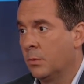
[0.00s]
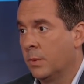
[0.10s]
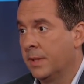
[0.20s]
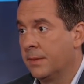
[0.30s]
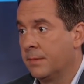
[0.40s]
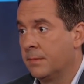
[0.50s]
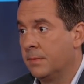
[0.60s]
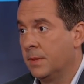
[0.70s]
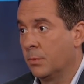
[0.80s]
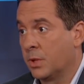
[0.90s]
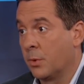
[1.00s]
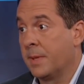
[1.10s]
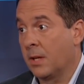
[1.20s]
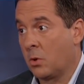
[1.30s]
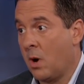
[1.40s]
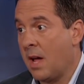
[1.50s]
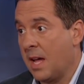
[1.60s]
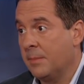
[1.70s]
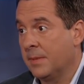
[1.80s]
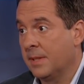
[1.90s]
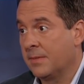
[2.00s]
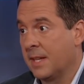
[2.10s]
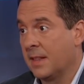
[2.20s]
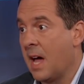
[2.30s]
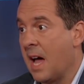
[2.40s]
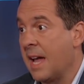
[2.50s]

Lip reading: which would be a crime if they lied.